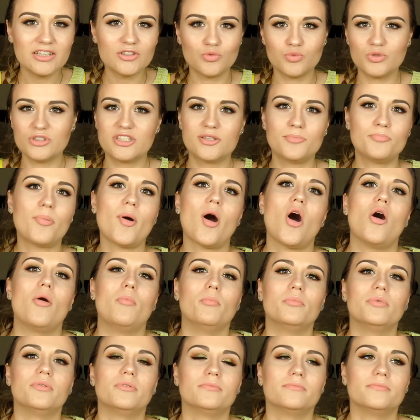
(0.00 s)
was the
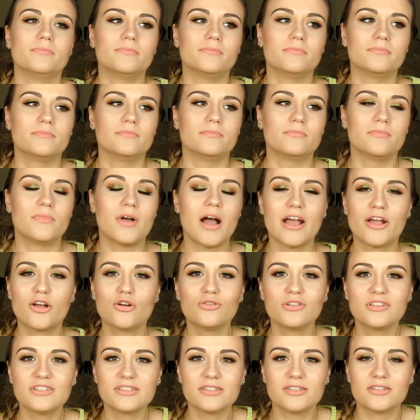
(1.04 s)
bomb. I
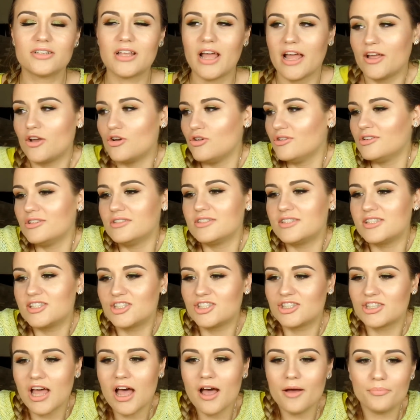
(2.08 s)
couldn't
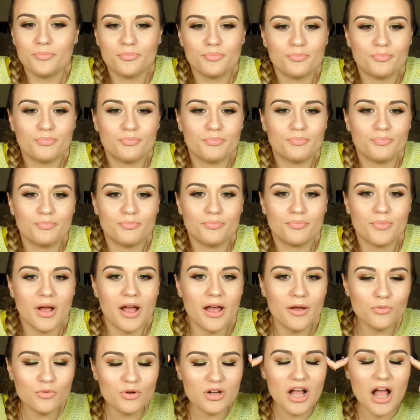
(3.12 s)
stop.
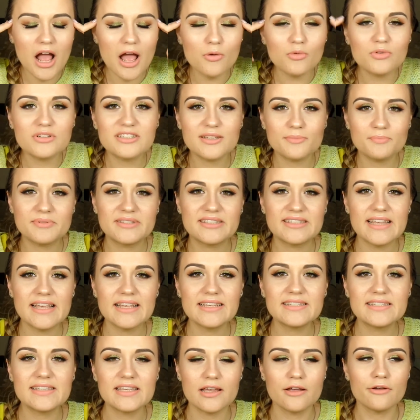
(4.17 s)
I was
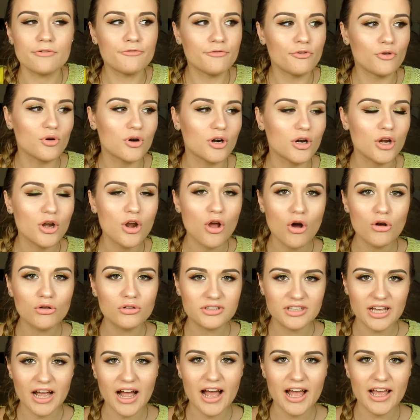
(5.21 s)
obsessing for a
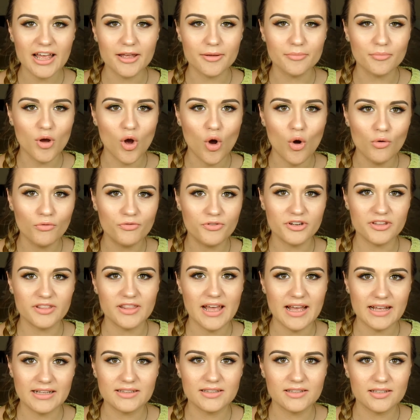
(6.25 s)
long time over
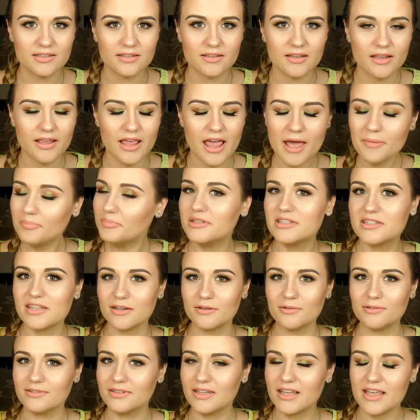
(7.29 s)
that
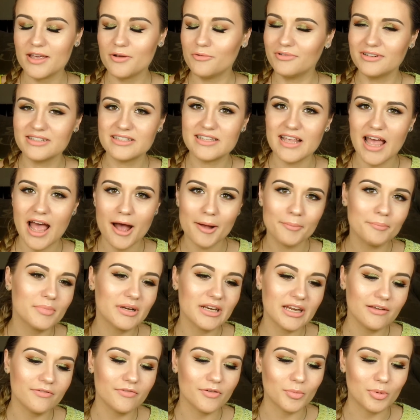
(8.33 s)
episode. It was
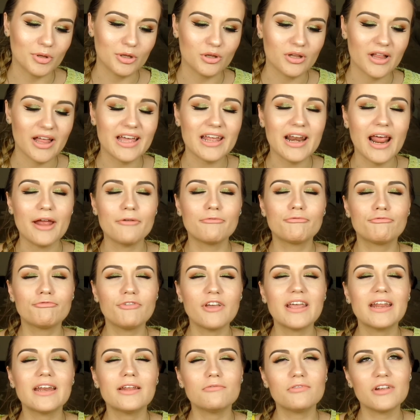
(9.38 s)
unbelievable, and I
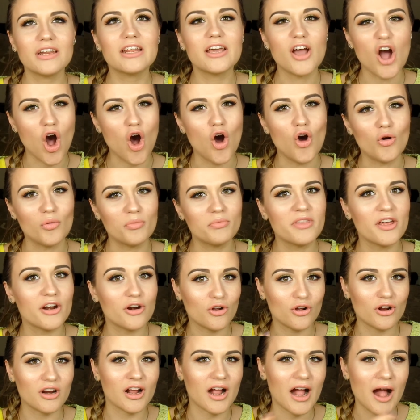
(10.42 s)
really hope
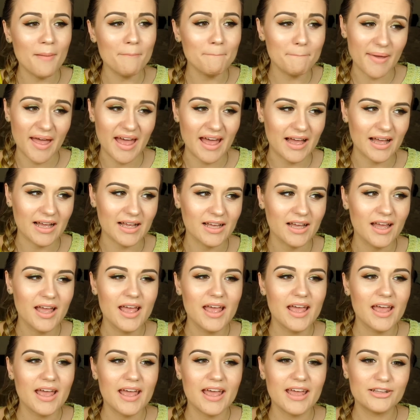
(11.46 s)
they're gonna come back
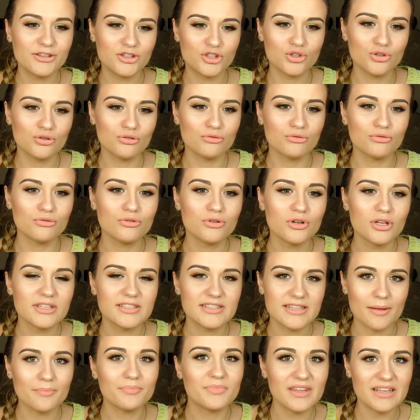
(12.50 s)
and do
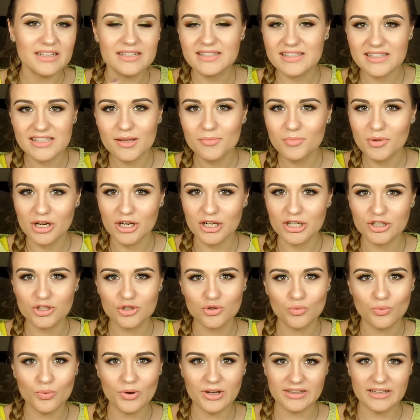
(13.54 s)
something similar
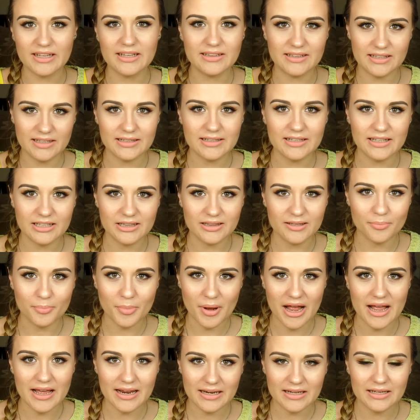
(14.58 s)
to what they did in the
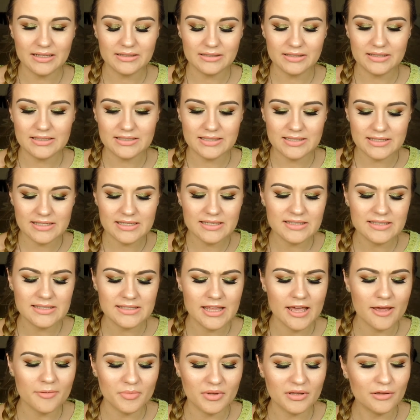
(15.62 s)
pilot, because since
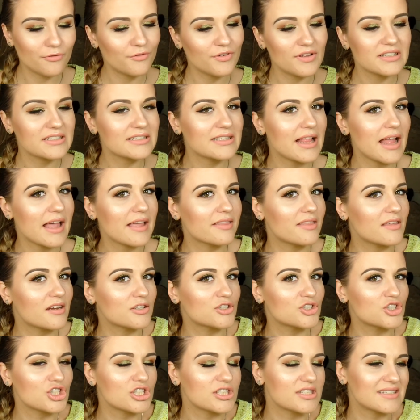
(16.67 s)
then it feels like
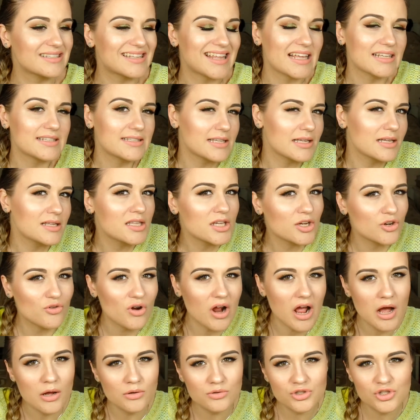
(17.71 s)
they're just testing the
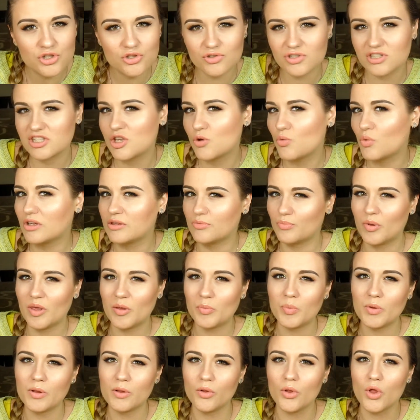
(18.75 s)
grounds to see what
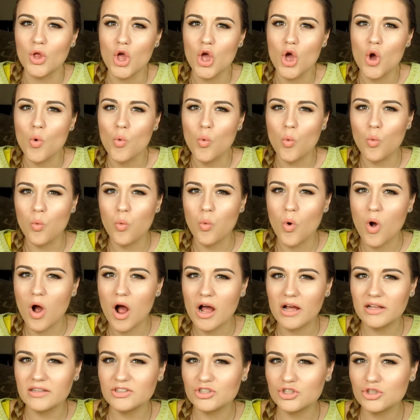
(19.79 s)
people
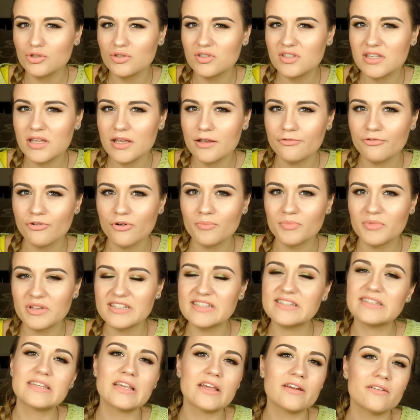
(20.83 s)
want to see from the
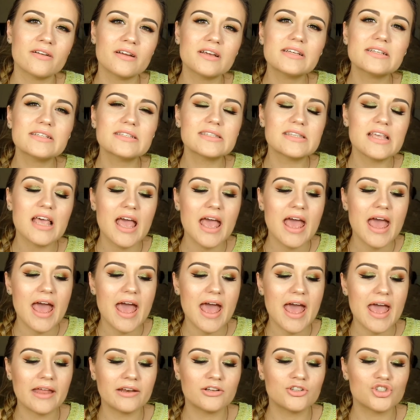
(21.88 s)
series,
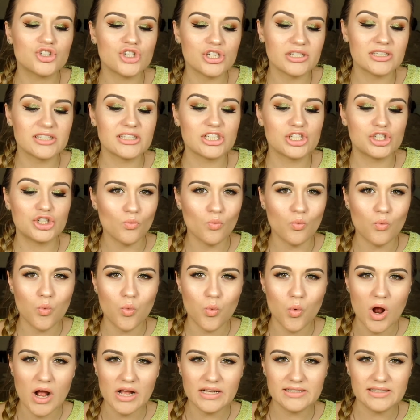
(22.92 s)
and just
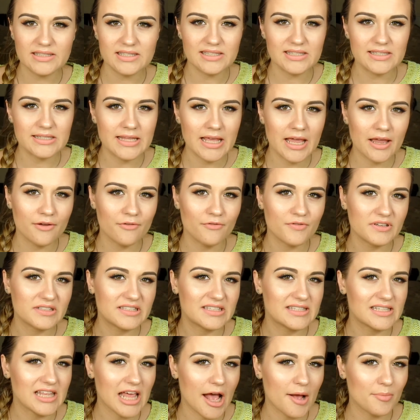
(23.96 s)
once they've
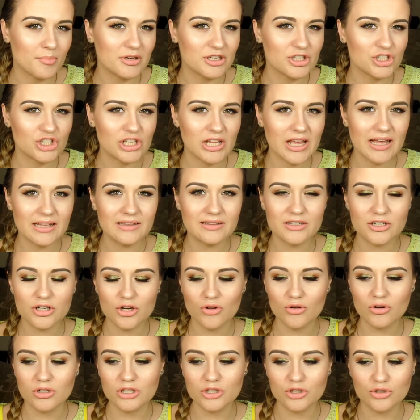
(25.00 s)
established that, they're
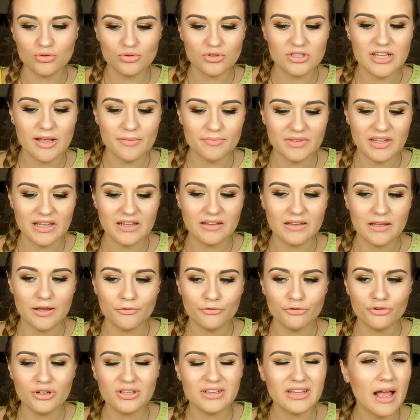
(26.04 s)
gonna do something
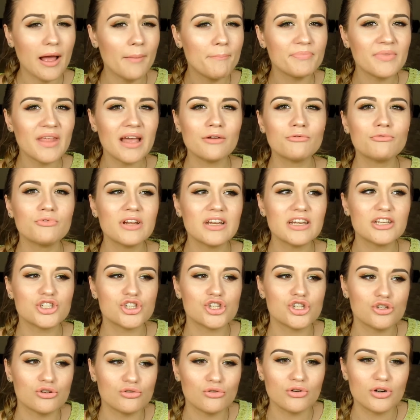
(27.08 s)
different. I'm not really
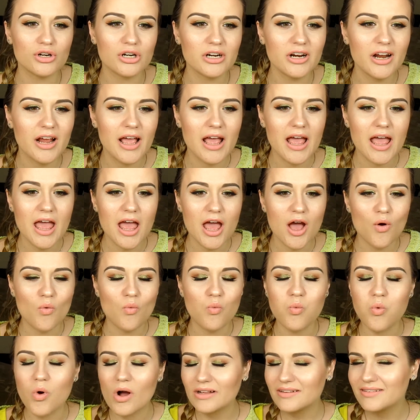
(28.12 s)
sure
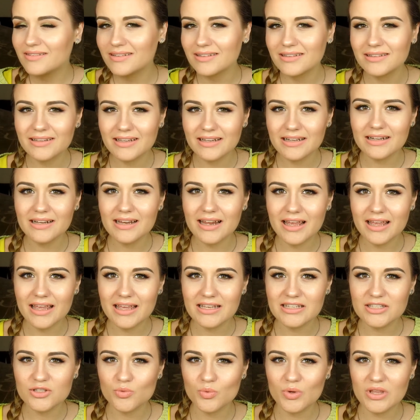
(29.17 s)
what the deal
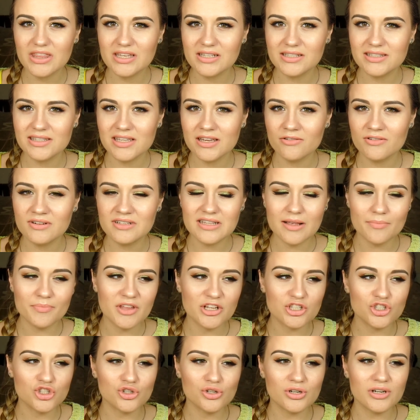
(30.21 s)
is with the series. I'm
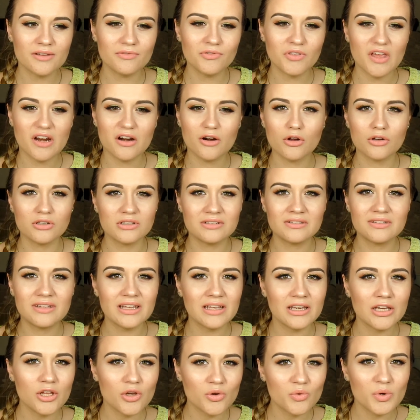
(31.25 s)
not sure if they're
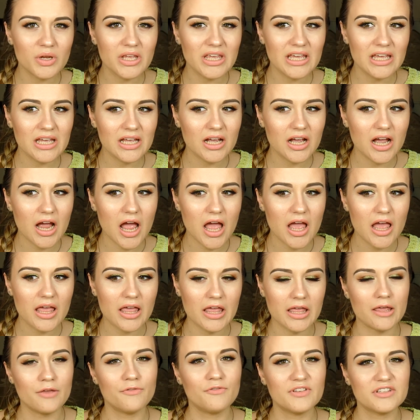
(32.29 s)
continuing,
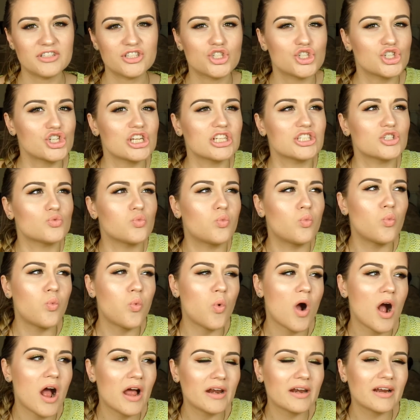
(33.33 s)
if it's just
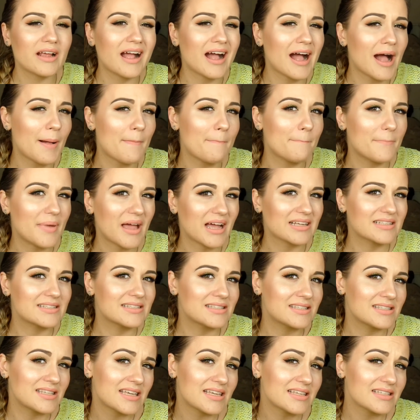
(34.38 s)
one comeback
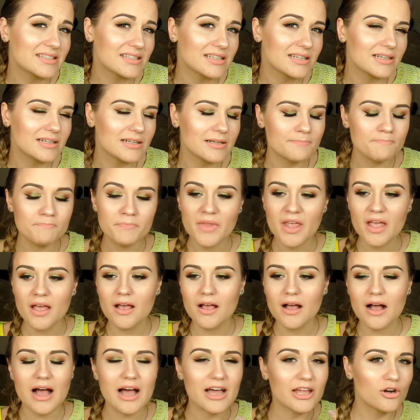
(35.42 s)
season.
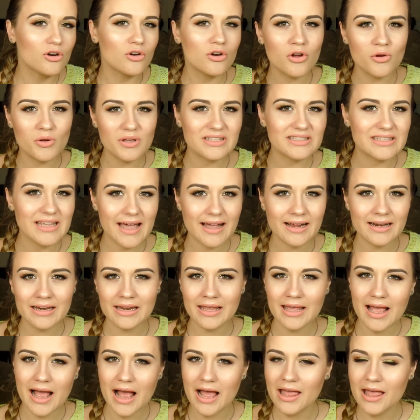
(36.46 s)
I don't know
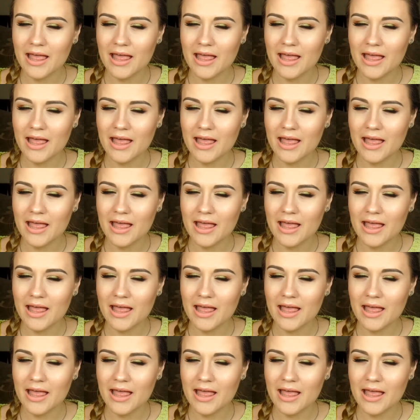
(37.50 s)
exactly. I